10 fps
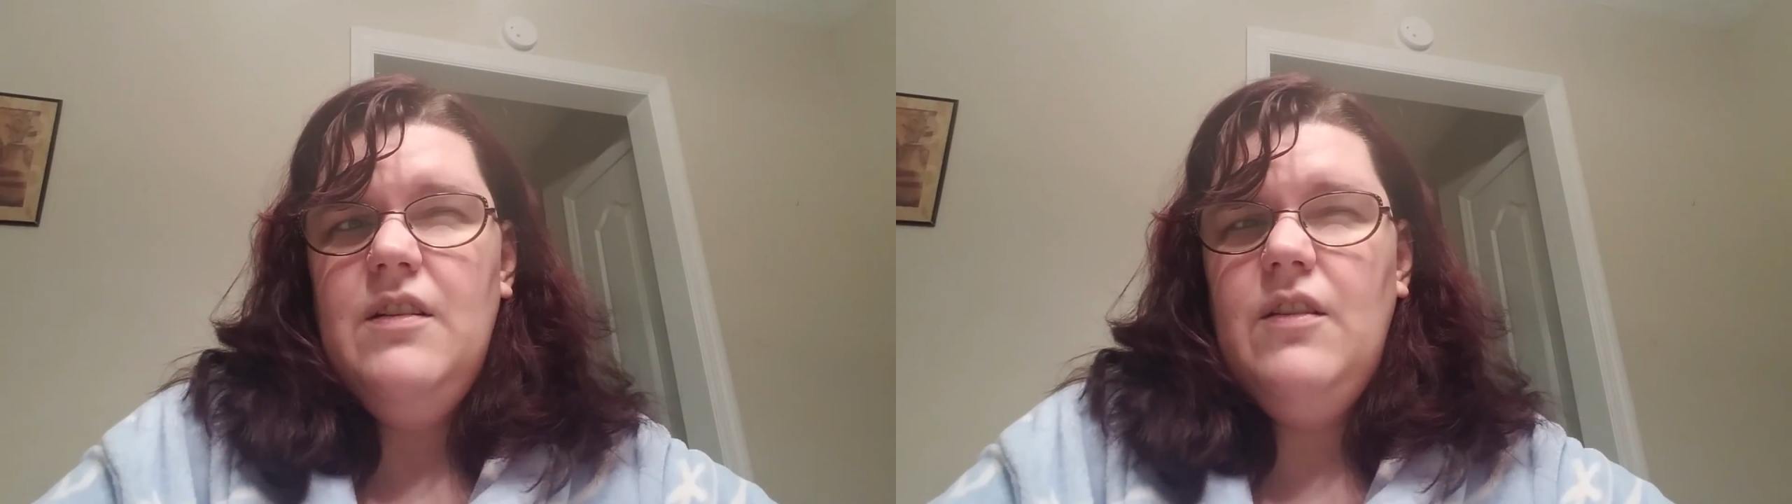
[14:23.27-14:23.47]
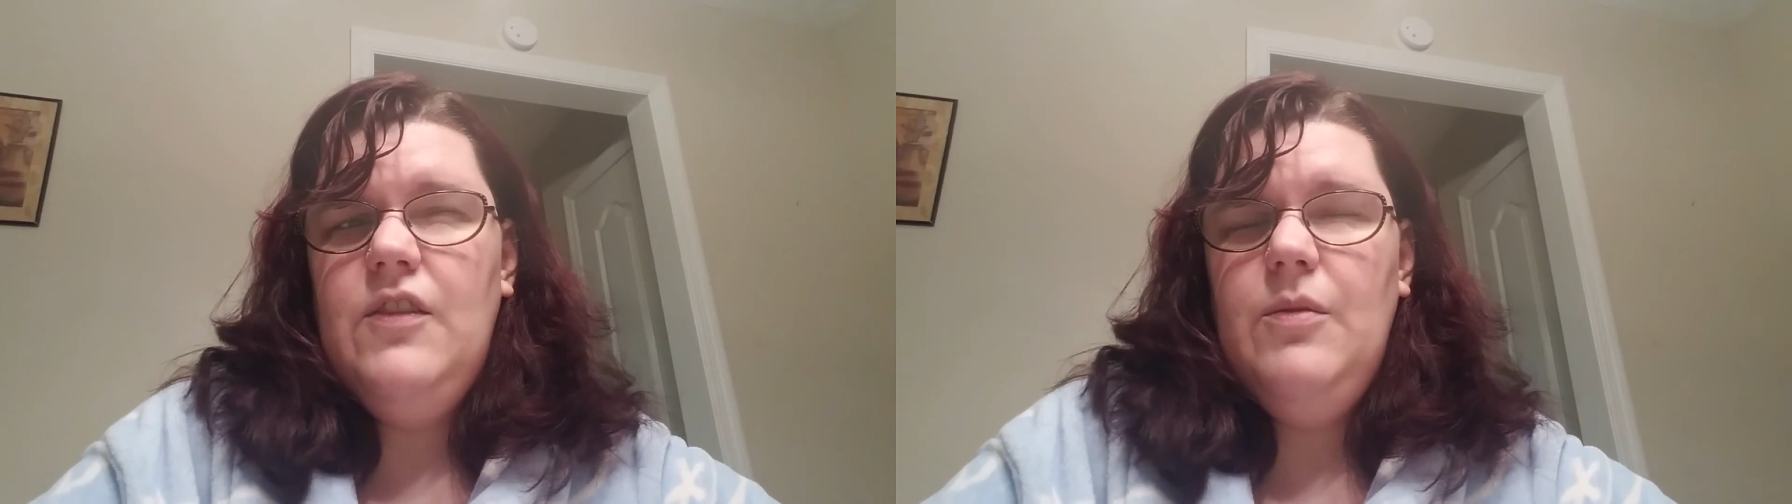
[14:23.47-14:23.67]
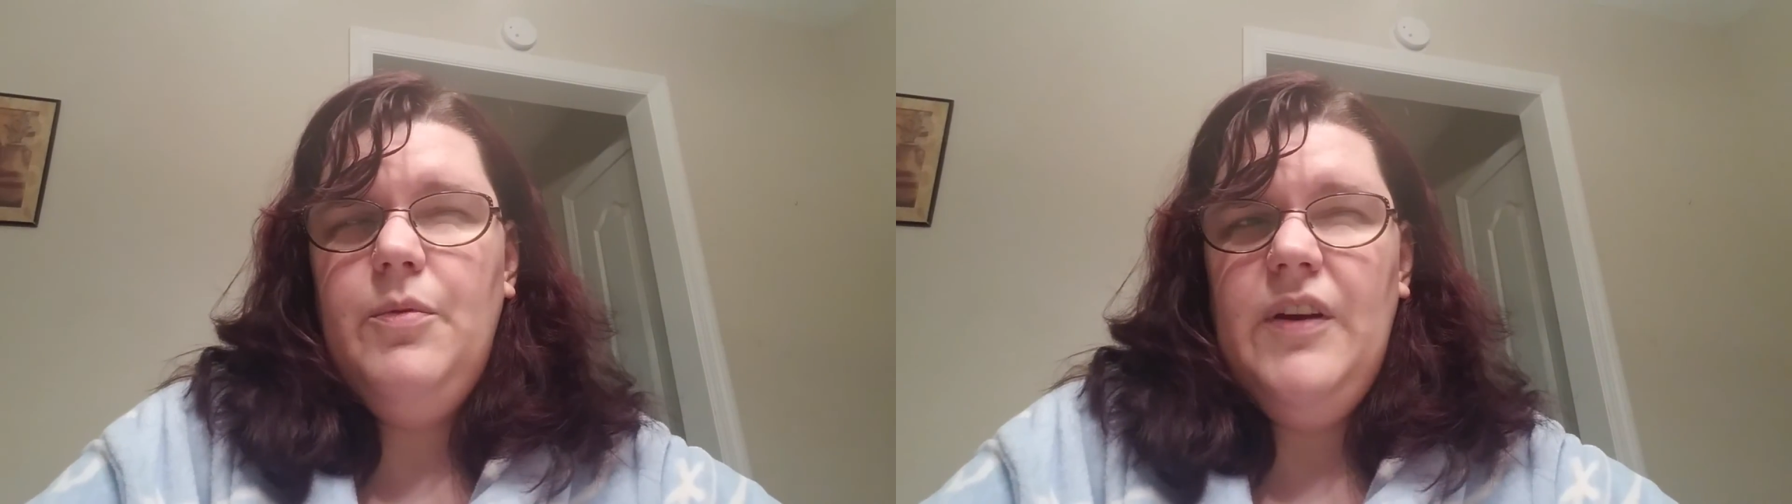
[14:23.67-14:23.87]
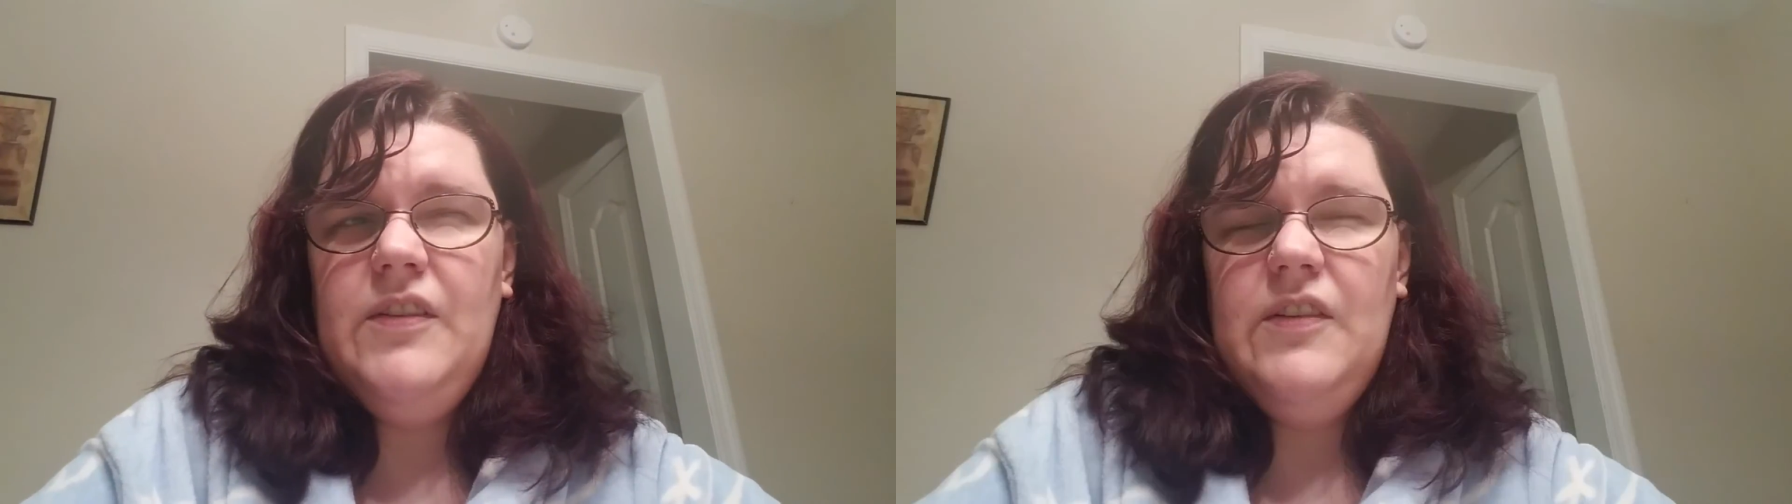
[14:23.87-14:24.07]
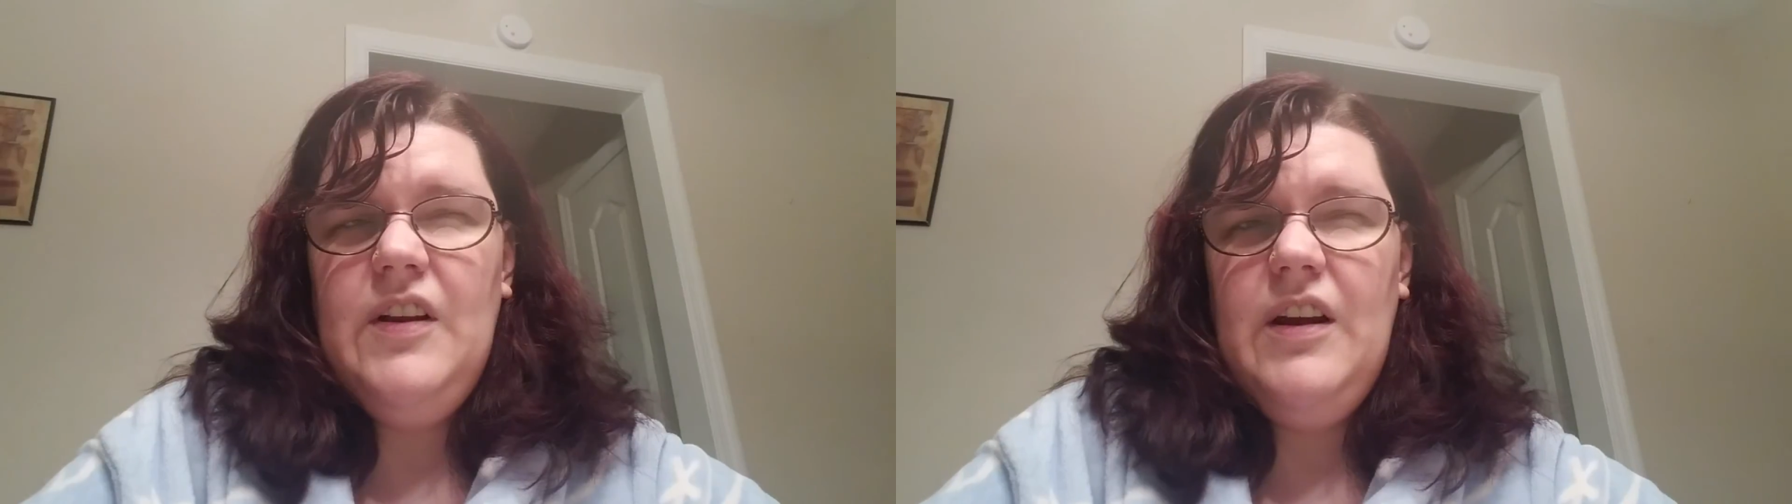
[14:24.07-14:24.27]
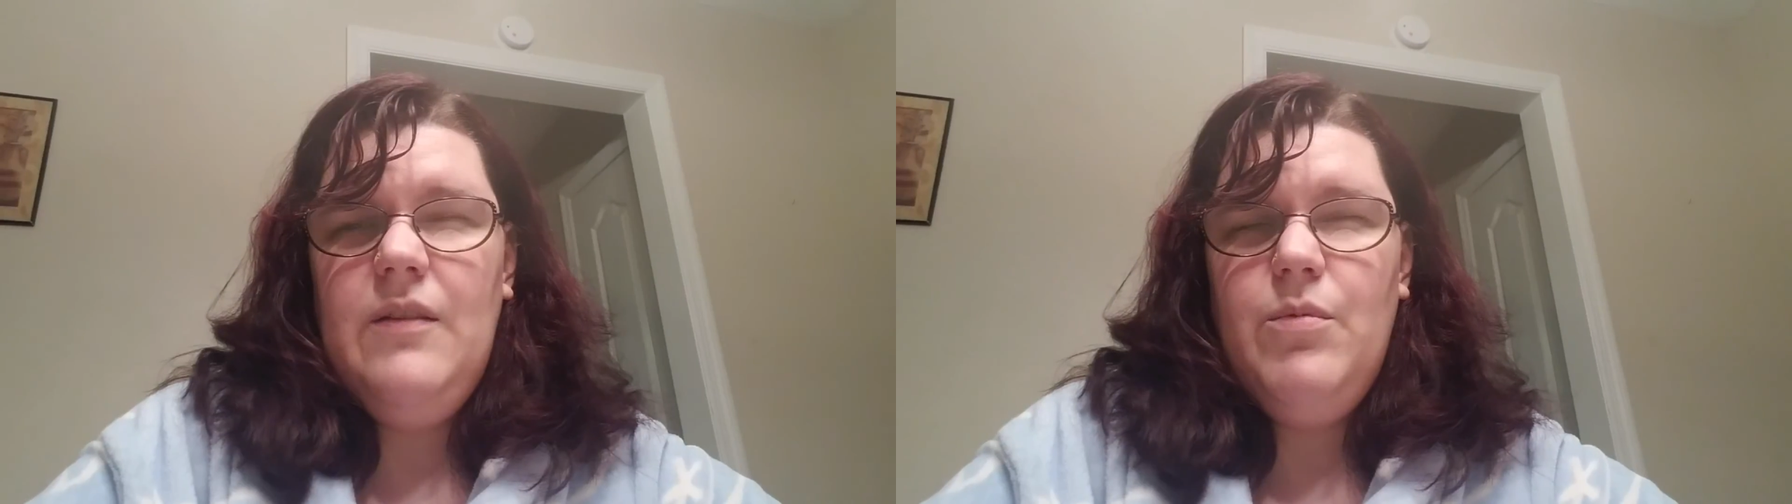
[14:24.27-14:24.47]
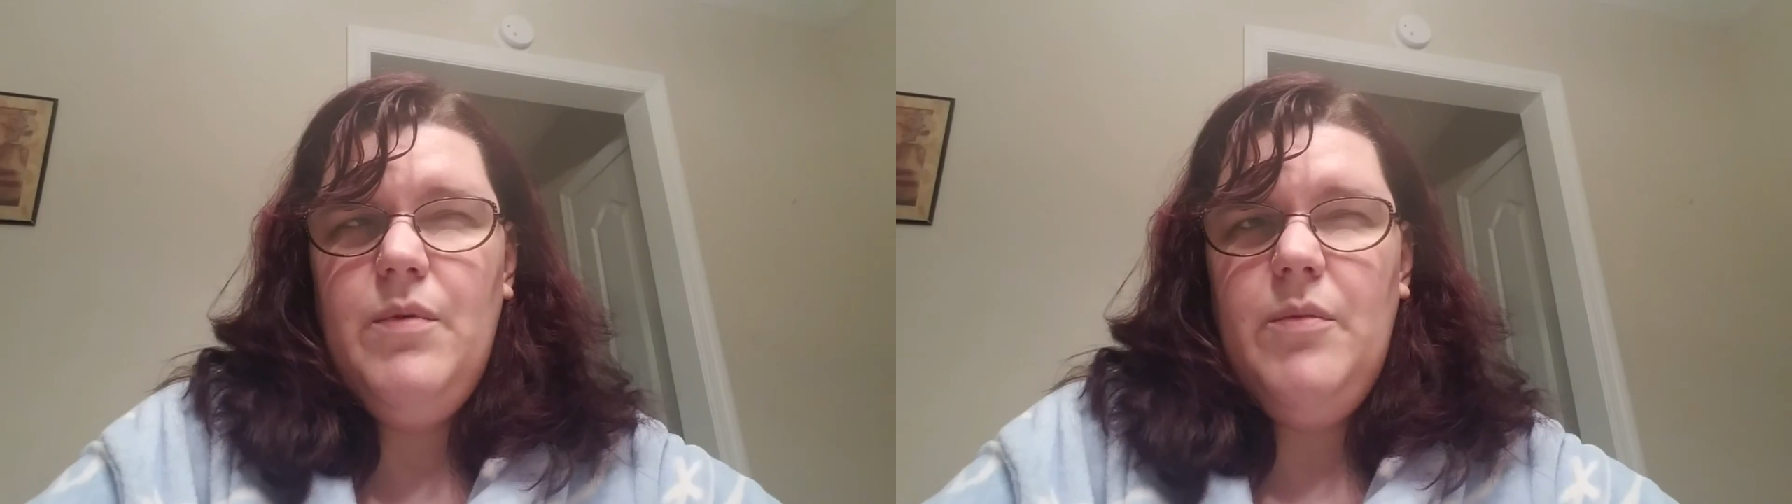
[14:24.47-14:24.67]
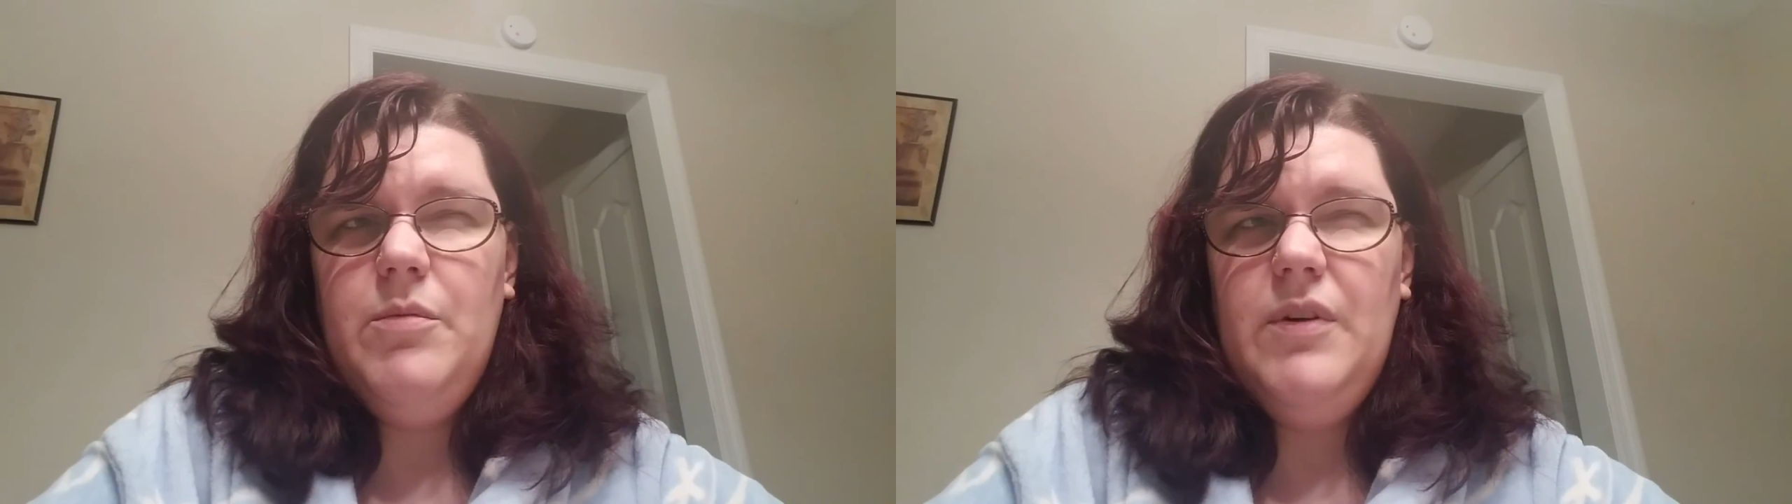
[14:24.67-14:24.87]
the 2 places that I
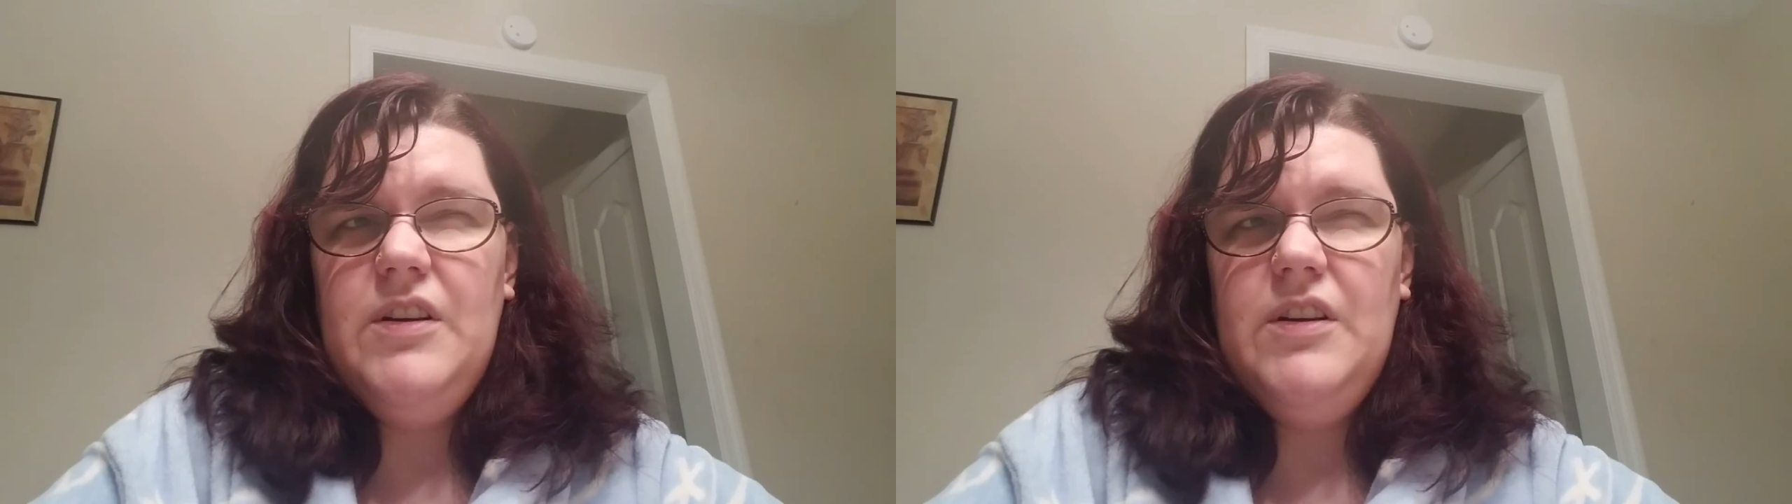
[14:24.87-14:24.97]
probably